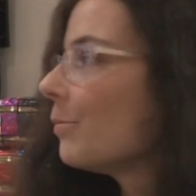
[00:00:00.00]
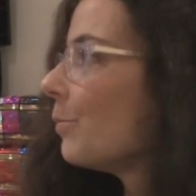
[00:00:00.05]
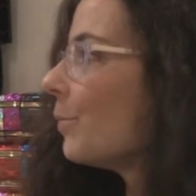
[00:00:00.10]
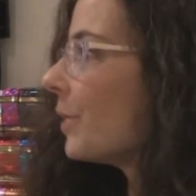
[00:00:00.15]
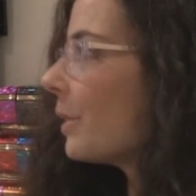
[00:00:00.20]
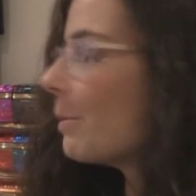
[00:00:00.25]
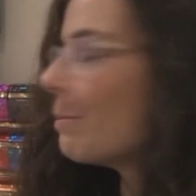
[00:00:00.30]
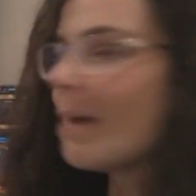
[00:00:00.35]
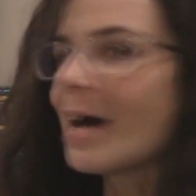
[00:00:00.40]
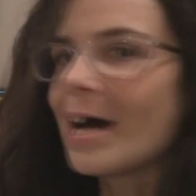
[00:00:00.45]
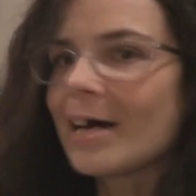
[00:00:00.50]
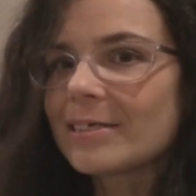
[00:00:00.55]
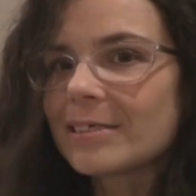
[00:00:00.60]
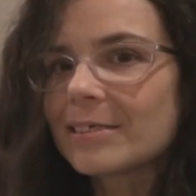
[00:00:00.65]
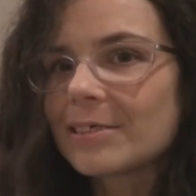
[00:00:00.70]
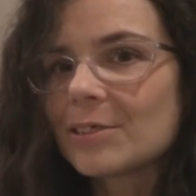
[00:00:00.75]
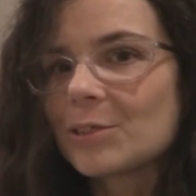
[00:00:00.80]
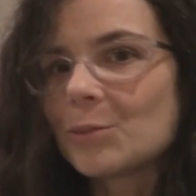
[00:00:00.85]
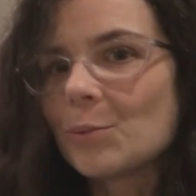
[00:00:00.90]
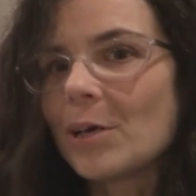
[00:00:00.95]
With the
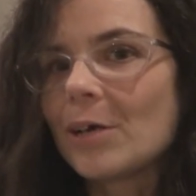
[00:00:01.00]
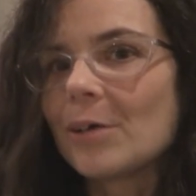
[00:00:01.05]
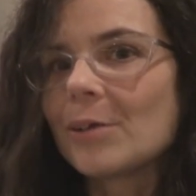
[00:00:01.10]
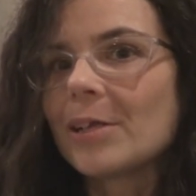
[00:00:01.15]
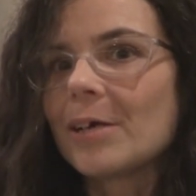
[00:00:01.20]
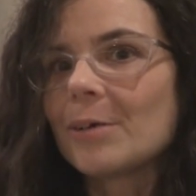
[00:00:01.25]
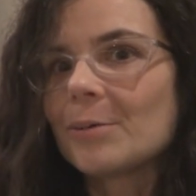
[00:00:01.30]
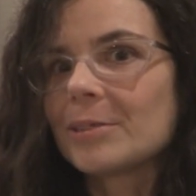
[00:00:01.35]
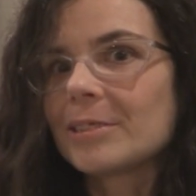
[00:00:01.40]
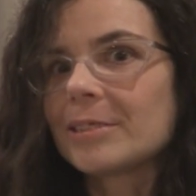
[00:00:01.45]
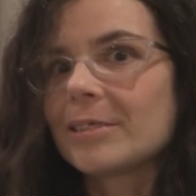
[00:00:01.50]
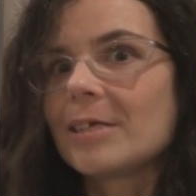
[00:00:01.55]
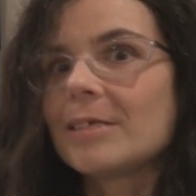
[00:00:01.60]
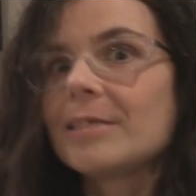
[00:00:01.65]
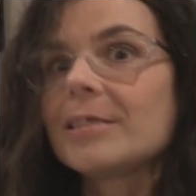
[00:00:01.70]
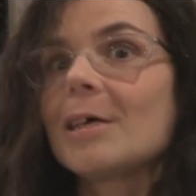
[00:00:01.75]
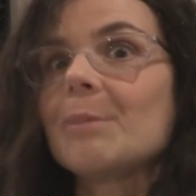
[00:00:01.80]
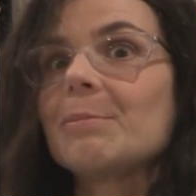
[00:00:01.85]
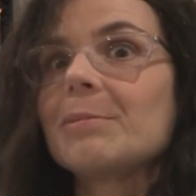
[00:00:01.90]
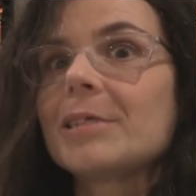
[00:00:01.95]
mask as well, that was an
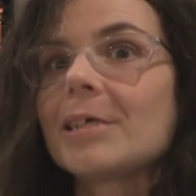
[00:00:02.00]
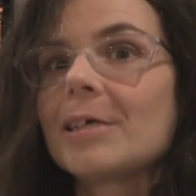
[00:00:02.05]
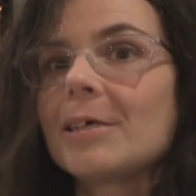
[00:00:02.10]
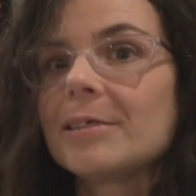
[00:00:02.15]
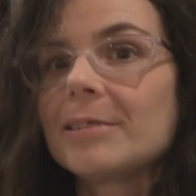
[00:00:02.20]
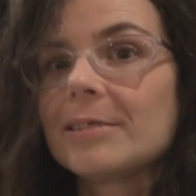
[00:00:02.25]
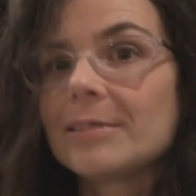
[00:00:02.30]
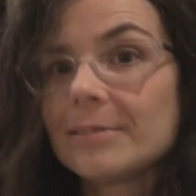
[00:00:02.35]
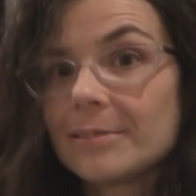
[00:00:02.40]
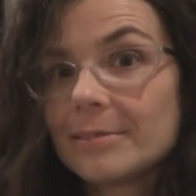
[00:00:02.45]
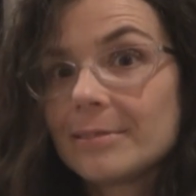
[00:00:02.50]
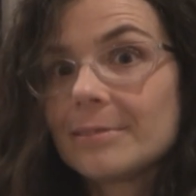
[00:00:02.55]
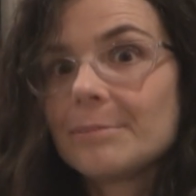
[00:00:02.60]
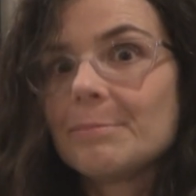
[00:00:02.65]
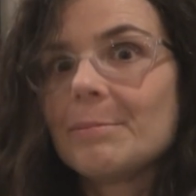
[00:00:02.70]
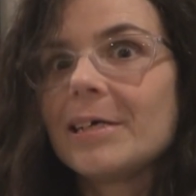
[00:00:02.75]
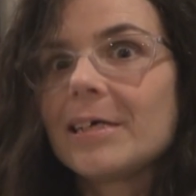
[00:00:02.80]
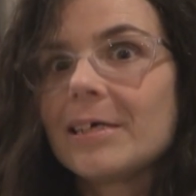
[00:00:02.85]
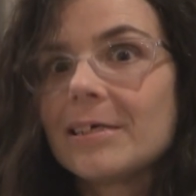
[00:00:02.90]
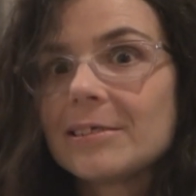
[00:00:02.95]
attempt at
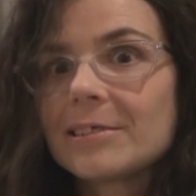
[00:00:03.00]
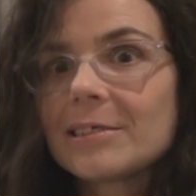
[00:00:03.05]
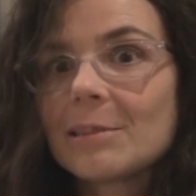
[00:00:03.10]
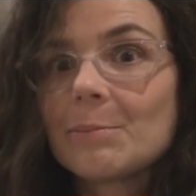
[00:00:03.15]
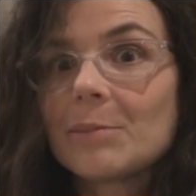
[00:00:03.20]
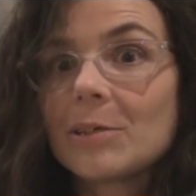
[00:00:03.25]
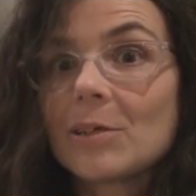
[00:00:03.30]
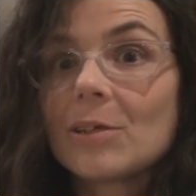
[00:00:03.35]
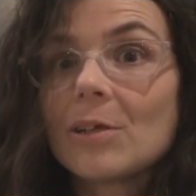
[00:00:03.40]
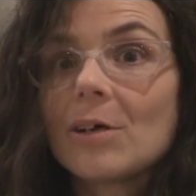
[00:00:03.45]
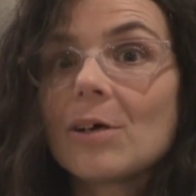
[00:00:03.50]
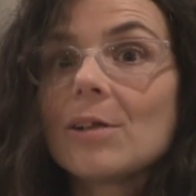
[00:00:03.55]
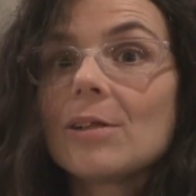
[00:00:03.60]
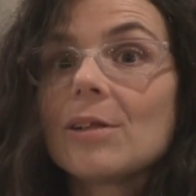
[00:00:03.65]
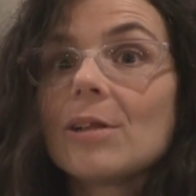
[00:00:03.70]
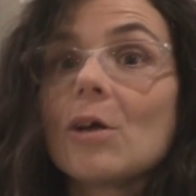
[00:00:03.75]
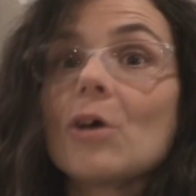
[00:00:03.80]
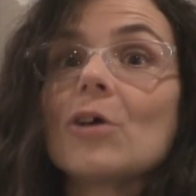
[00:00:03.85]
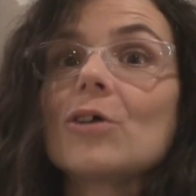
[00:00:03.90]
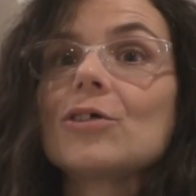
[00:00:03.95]
making something a
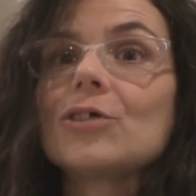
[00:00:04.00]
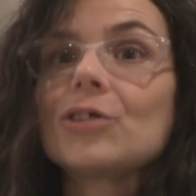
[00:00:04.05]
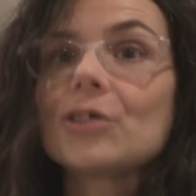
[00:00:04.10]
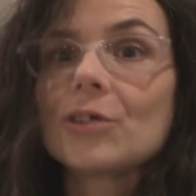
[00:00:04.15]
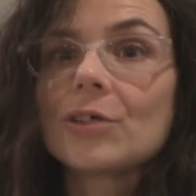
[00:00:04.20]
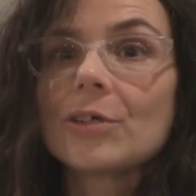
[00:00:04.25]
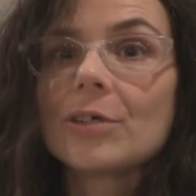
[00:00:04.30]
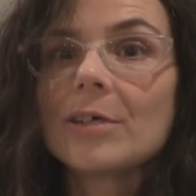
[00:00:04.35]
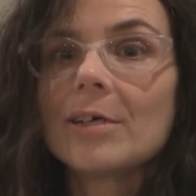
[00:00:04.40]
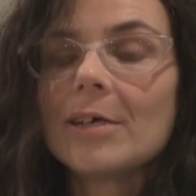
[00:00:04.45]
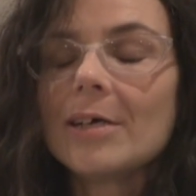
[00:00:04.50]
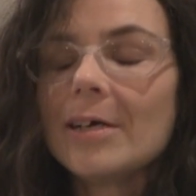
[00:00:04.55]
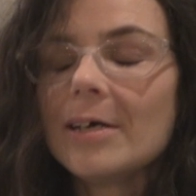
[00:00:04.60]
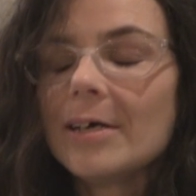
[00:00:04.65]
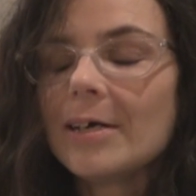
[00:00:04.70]
lot larger.